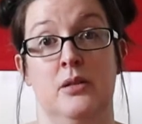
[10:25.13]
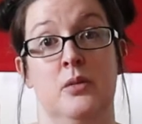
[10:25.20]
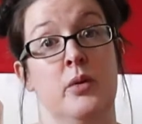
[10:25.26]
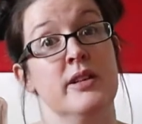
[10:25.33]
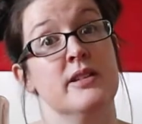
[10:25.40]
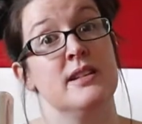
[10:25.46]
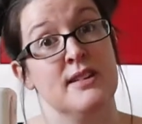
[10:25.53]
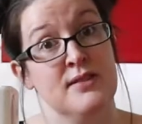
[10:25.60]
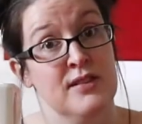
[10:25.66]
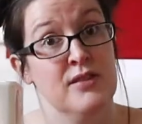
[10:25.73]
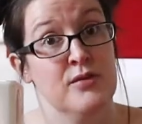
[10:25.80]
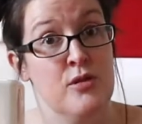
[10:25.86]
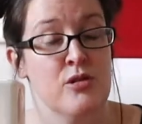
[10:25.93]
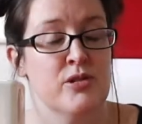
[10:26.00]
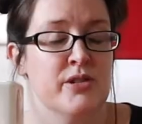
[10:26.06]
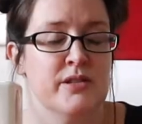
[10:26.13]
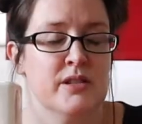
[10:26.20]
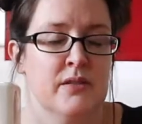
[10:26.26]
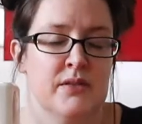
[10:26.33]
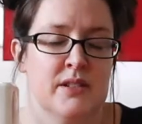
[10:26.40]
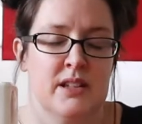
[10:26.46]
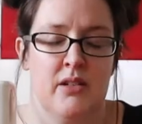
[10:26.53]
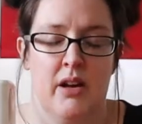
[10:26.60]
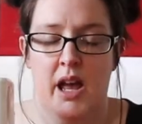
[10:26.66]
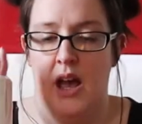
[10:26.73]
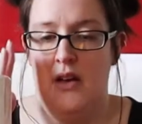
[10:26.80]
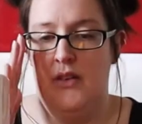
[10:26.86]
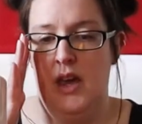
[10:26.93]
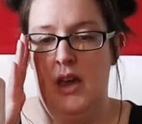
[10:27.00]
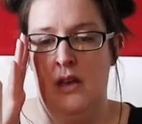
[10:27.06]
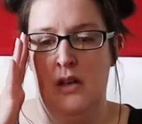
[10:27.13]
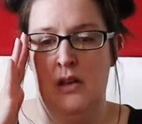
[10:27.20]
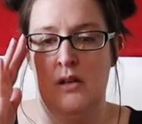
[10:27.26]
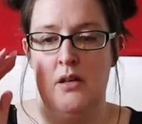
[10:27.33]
once it's full of water, is obviously quite heavy.